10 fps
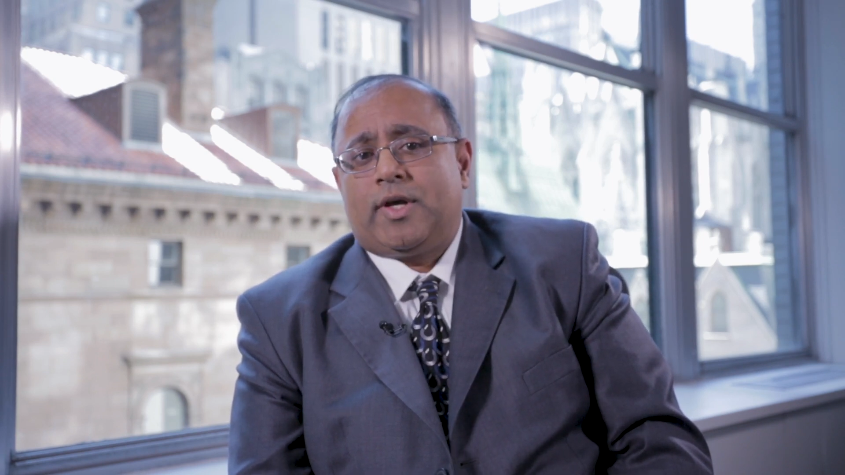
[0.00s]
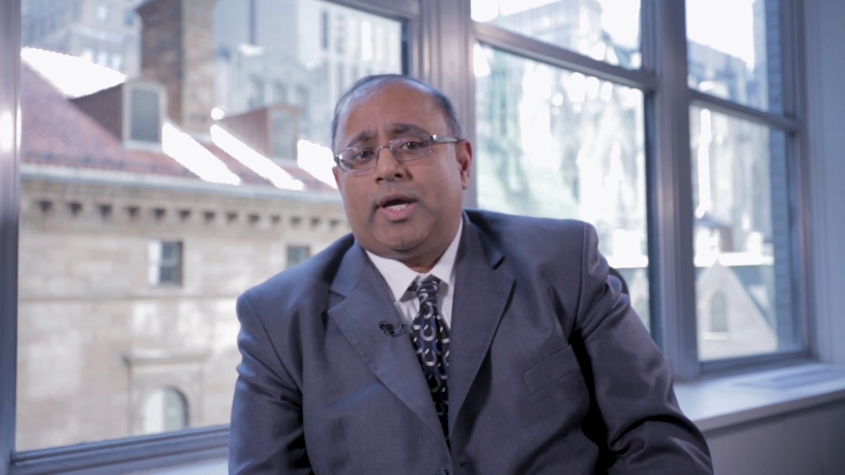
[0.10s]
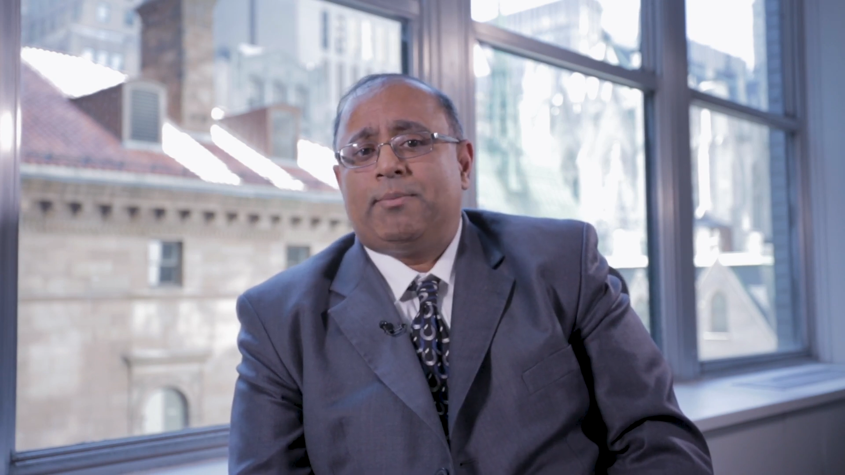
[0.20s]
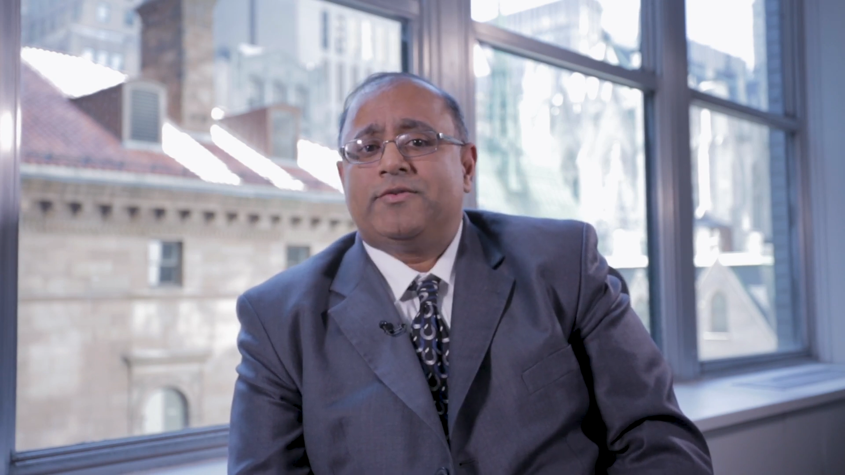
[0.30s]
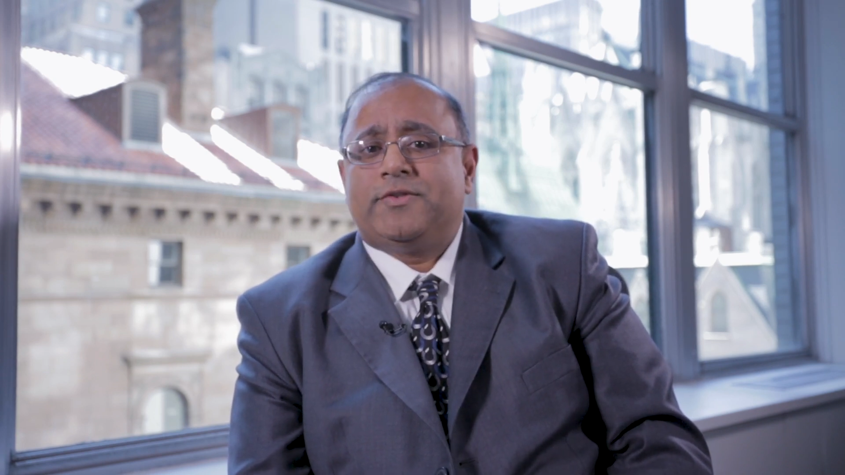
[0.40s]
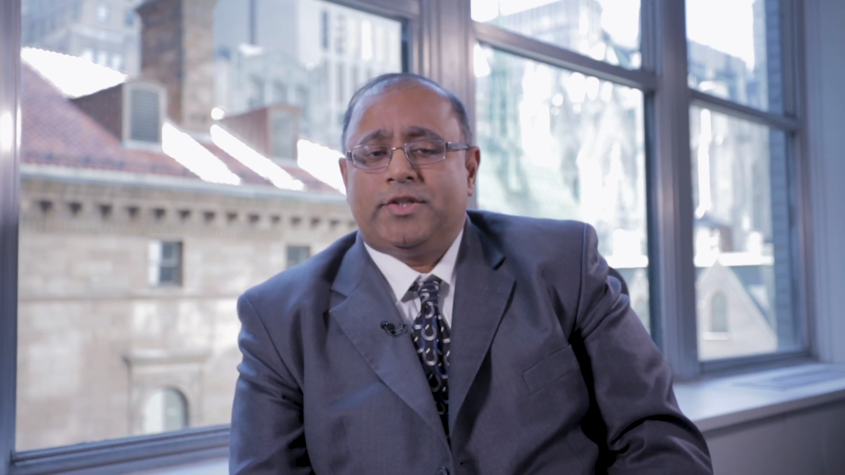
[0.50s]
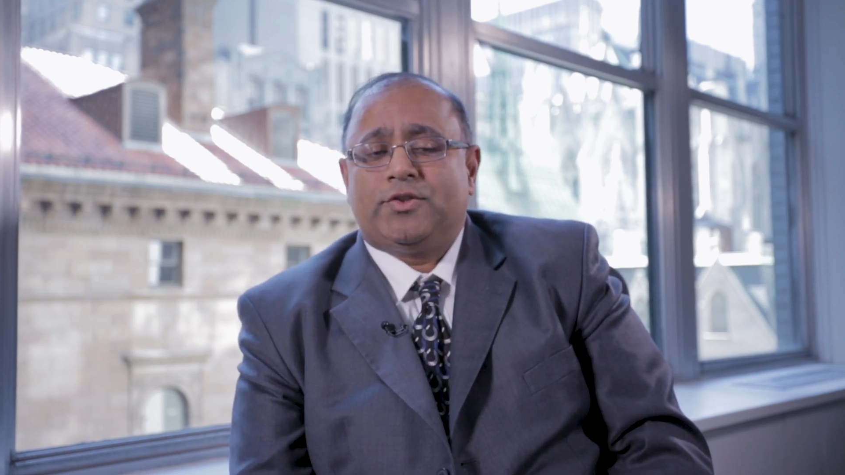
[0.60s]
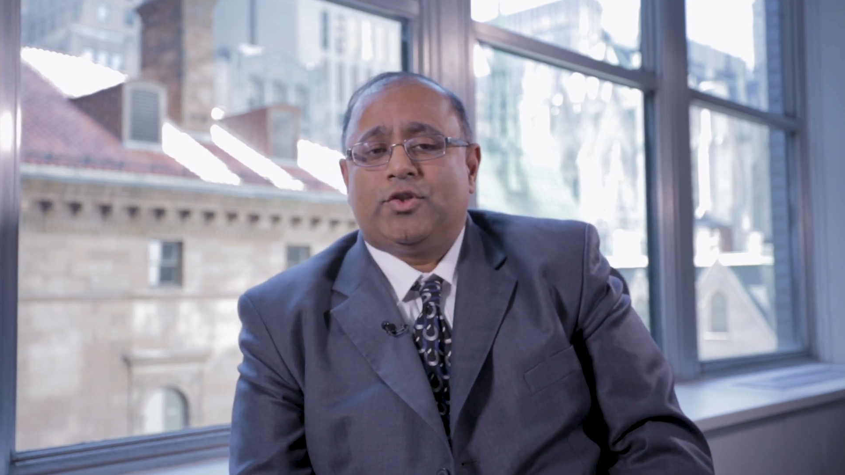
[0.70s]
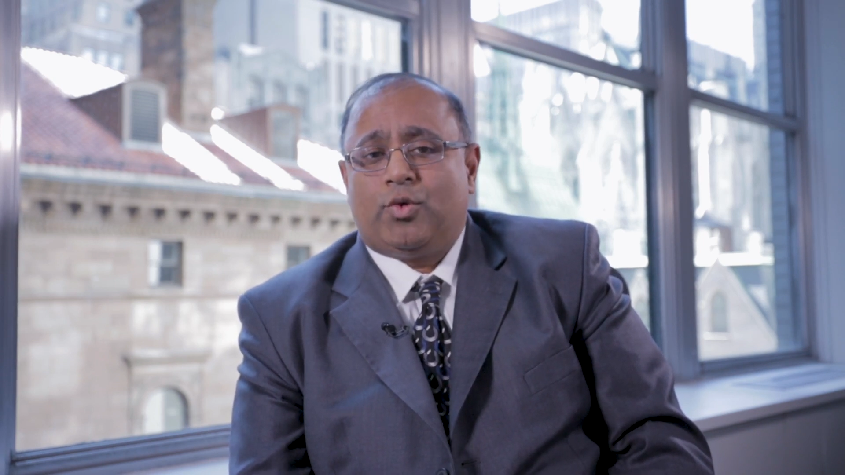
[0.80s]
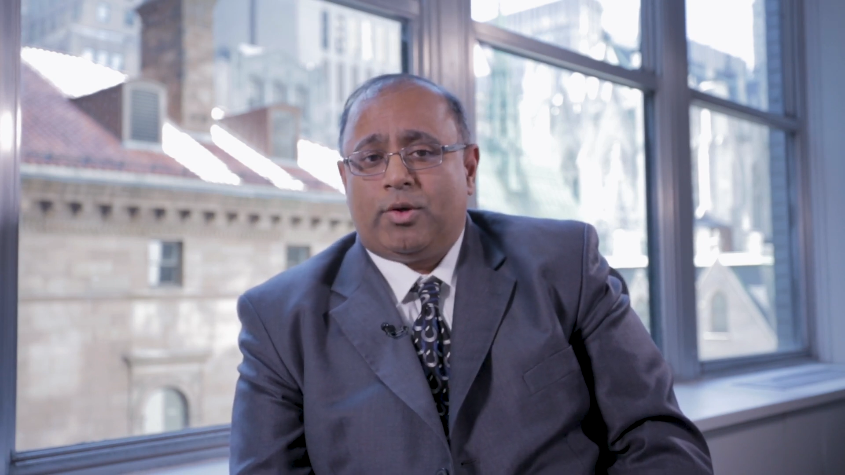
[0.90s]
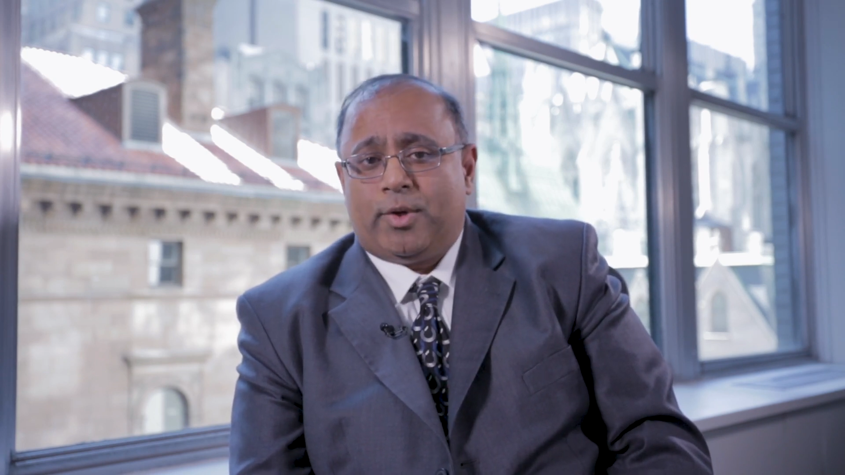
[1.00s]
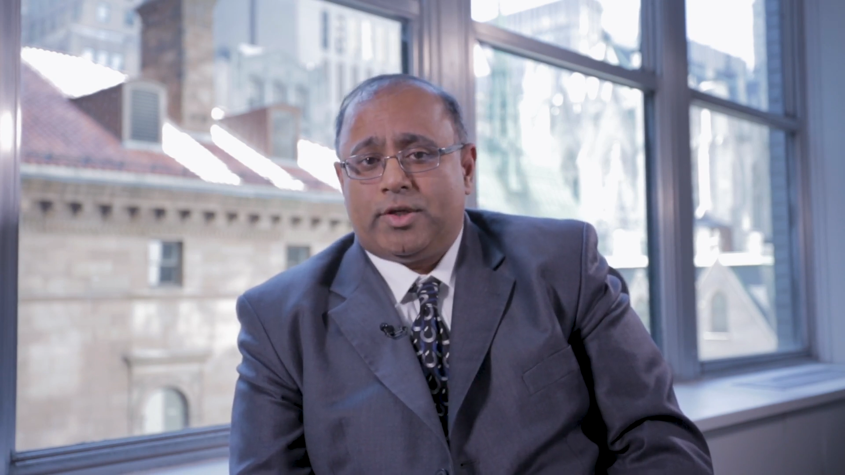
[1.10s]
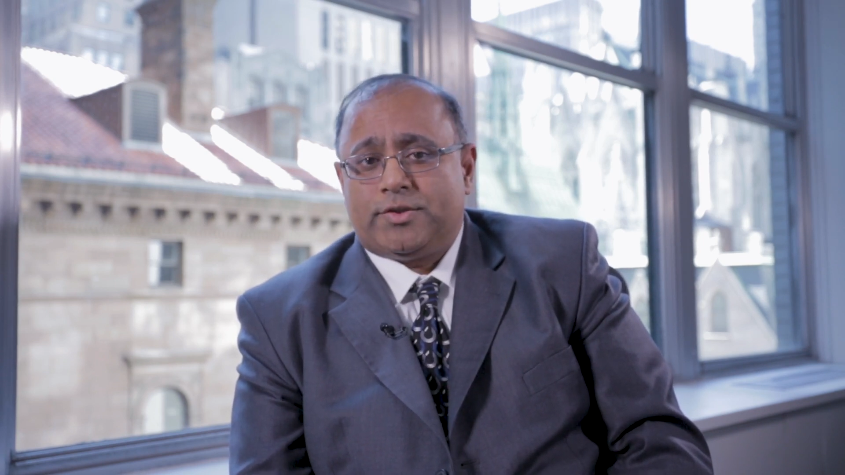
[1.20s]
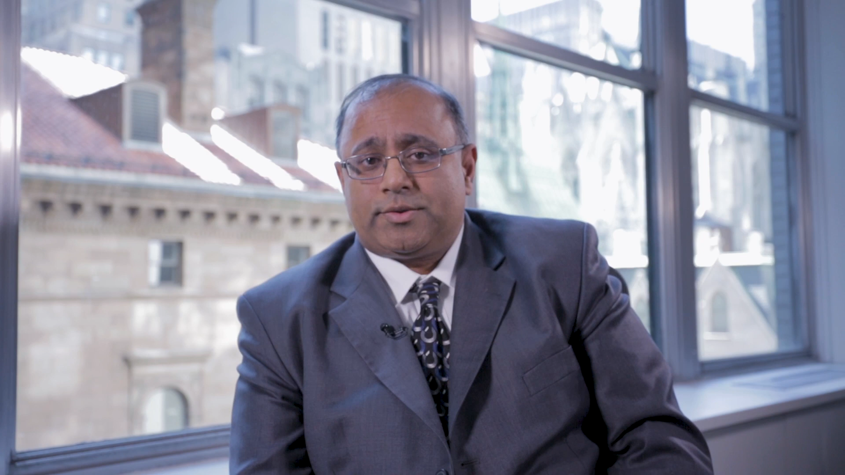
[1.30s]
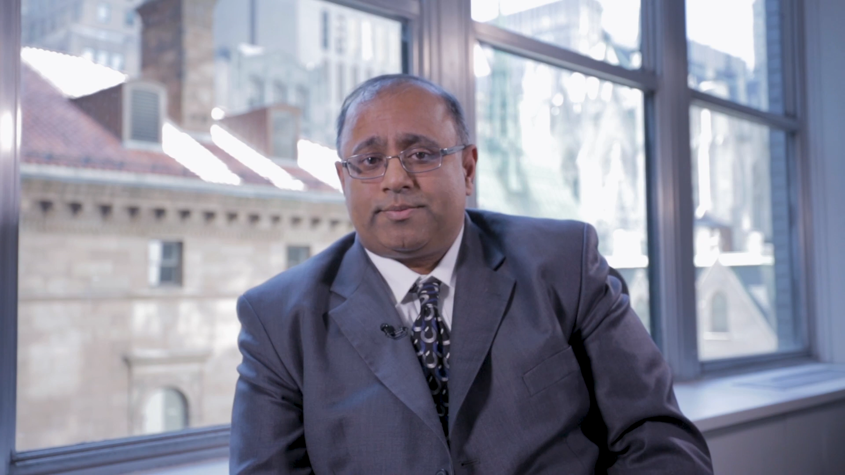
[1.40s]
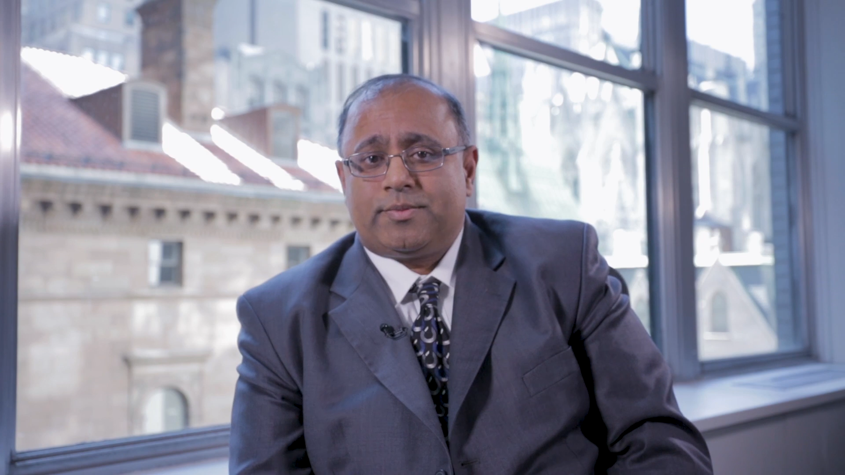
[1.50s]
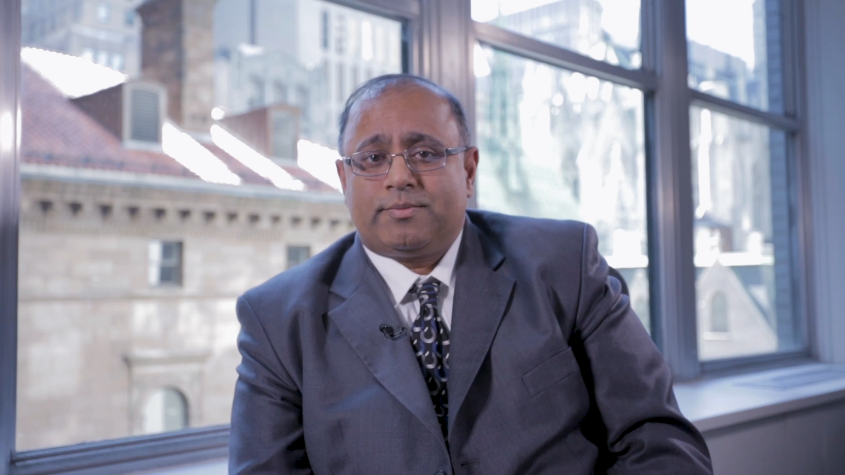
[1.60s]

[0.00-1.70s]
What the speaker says: time of 6 to 12 months.